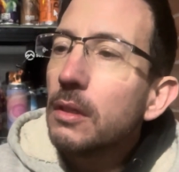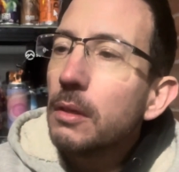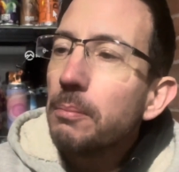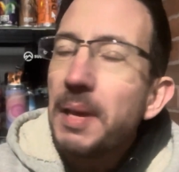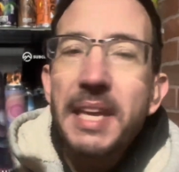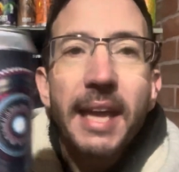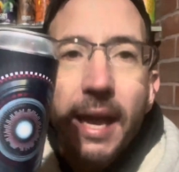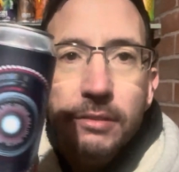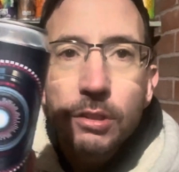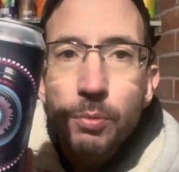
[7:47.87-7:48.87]
be
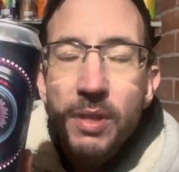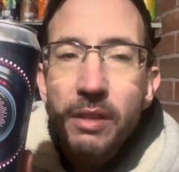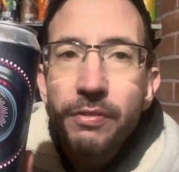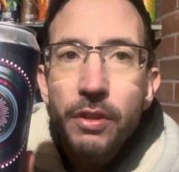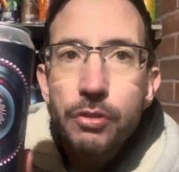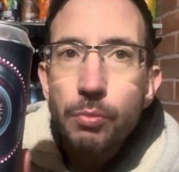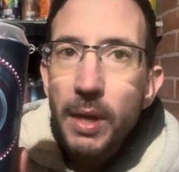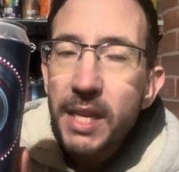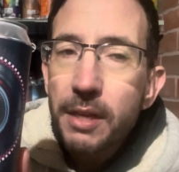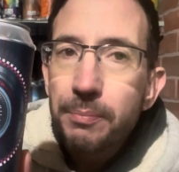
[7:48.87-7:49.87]
encountered within the first
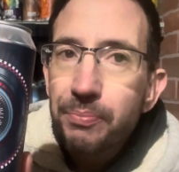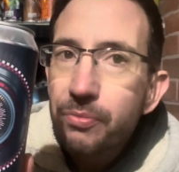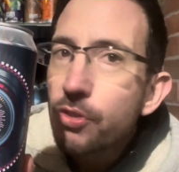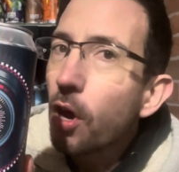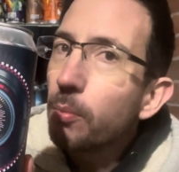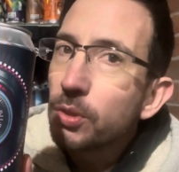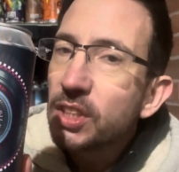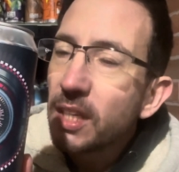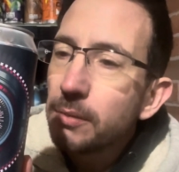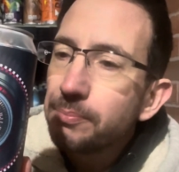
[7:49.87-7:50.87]
week? Time will
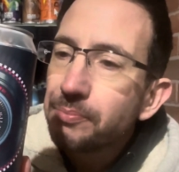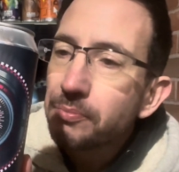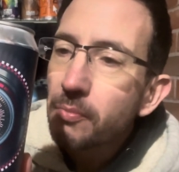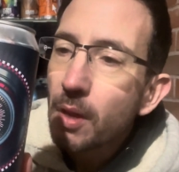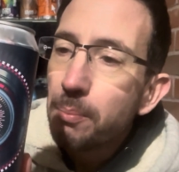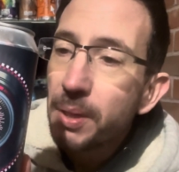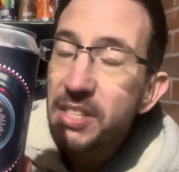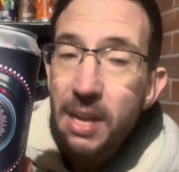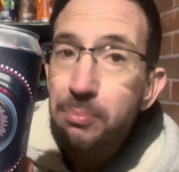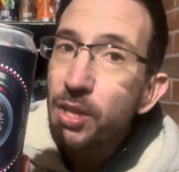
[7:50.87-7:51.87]
tell. But it's
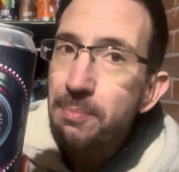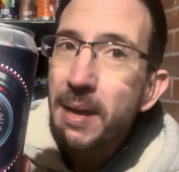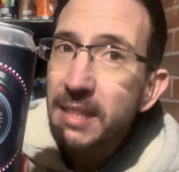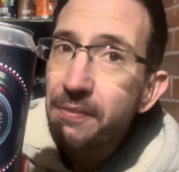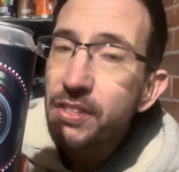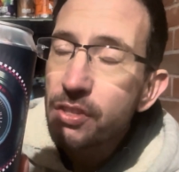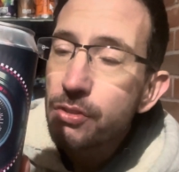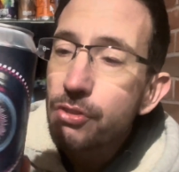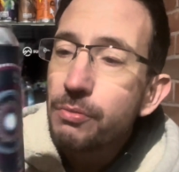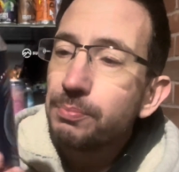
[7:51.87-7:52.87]
absolutely magnificent.
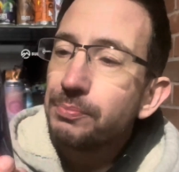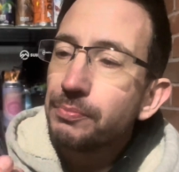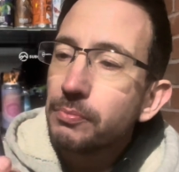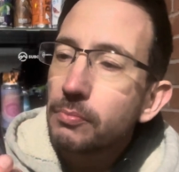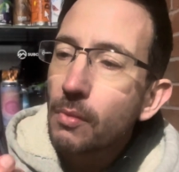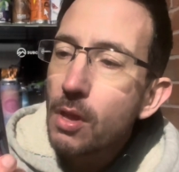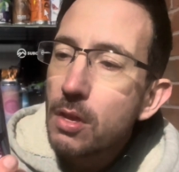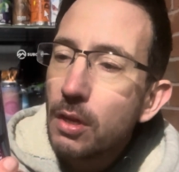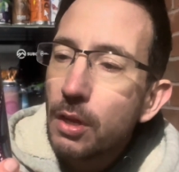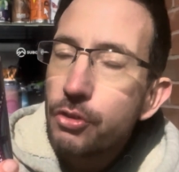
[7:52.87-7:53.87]

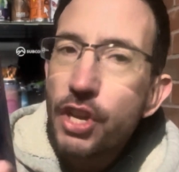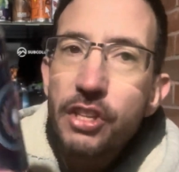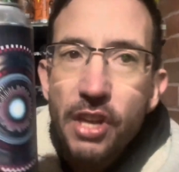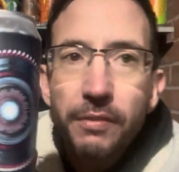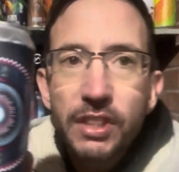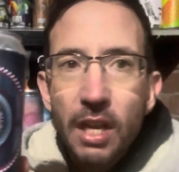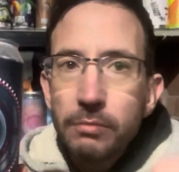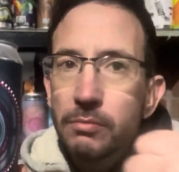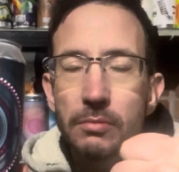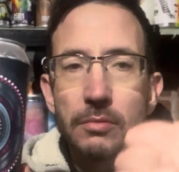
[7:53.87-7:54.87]
Cheers, Overtone.
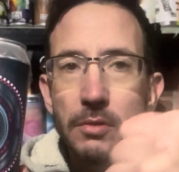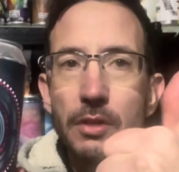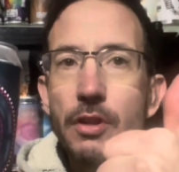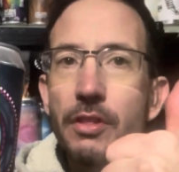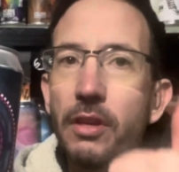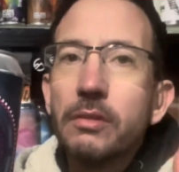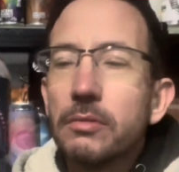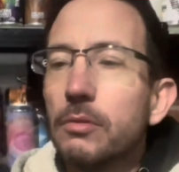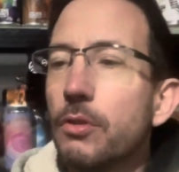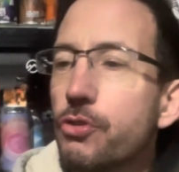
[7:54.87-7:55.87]
Another
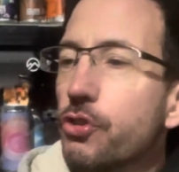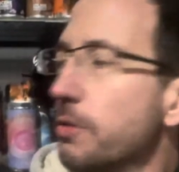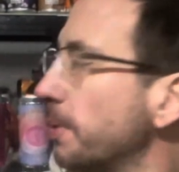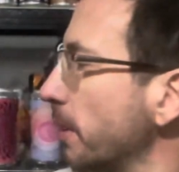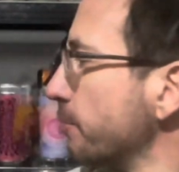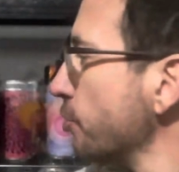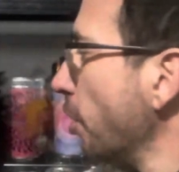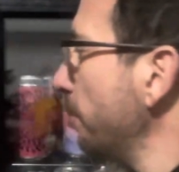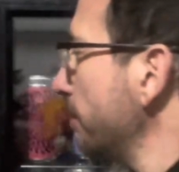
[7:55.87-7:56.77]
superb job.